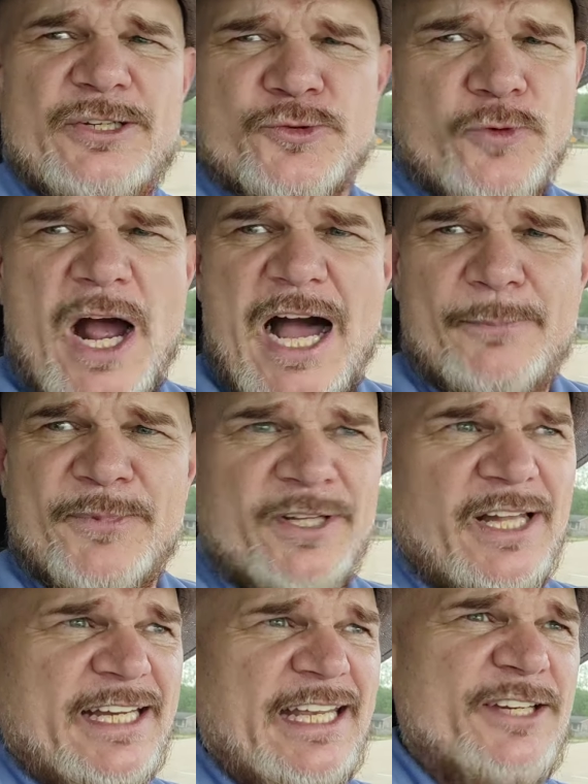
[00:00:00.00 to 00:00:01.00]

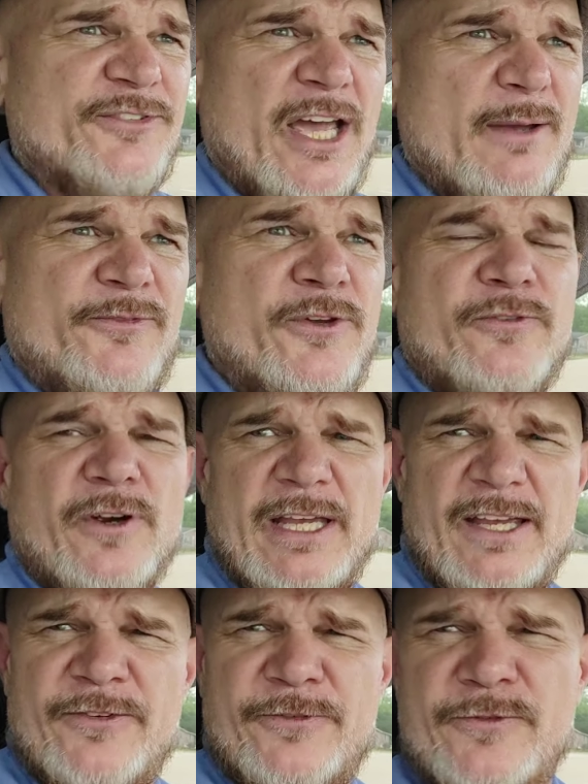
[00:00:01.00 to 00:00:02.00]
dropped. Like anytime, if you've
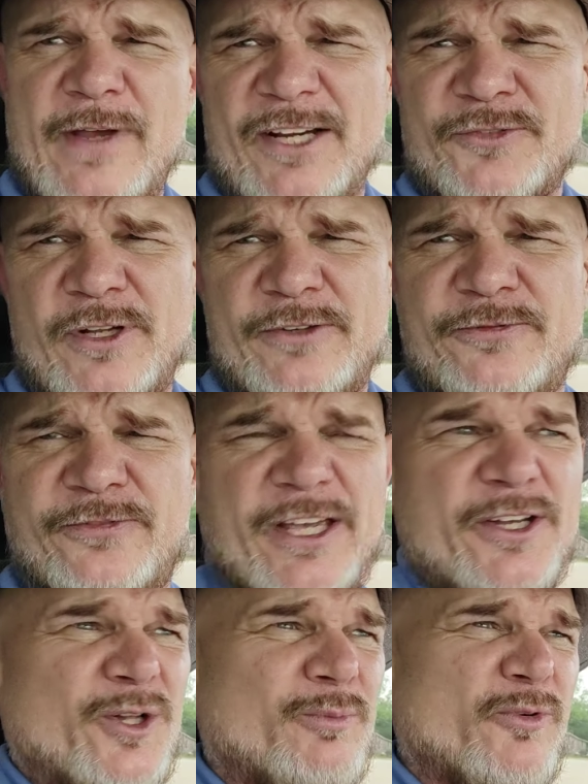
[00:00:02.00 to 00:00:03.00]
if you've actually
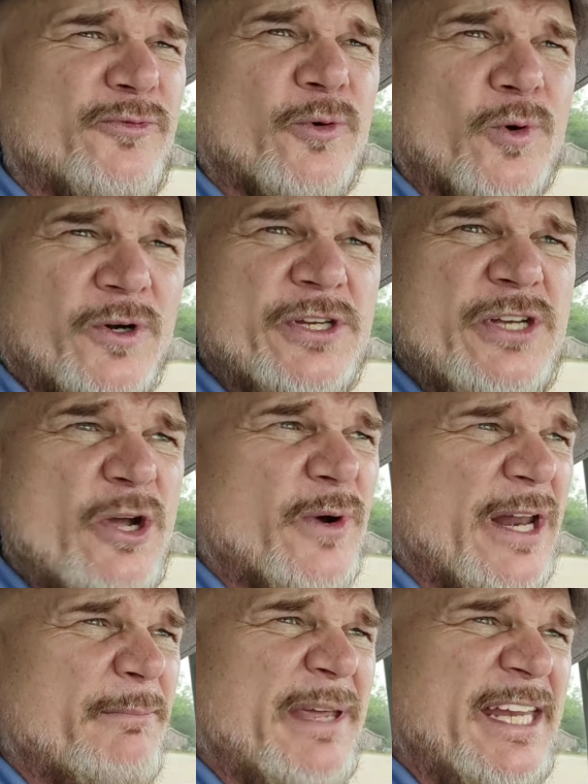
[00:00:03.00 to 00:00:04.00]
fell before, you know
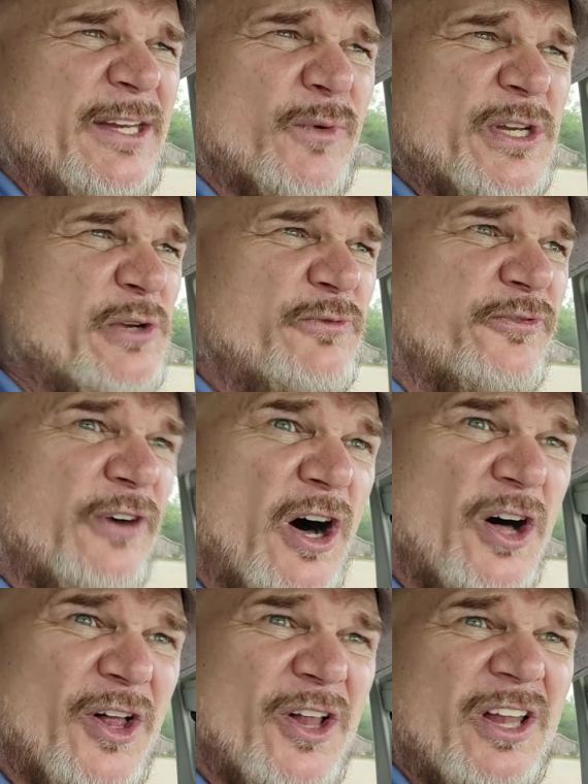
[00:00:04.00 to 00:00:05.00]
what I mean. When you
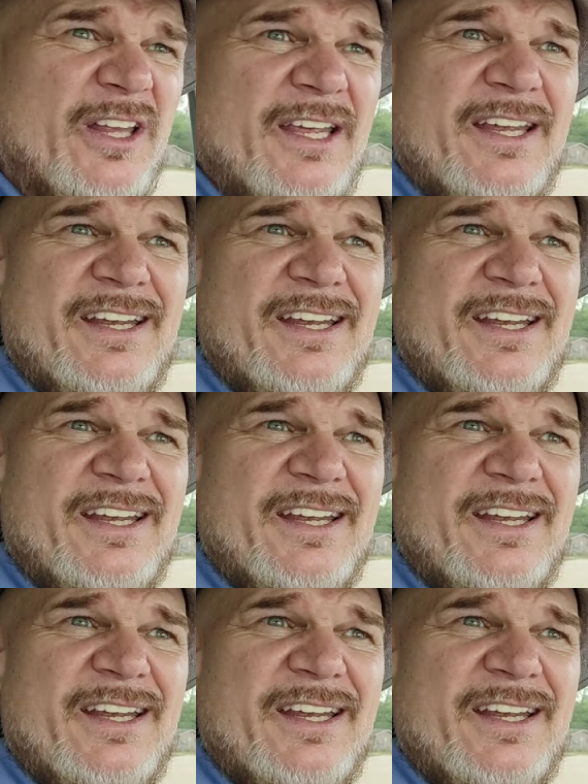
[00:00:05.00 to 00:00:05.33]
fall,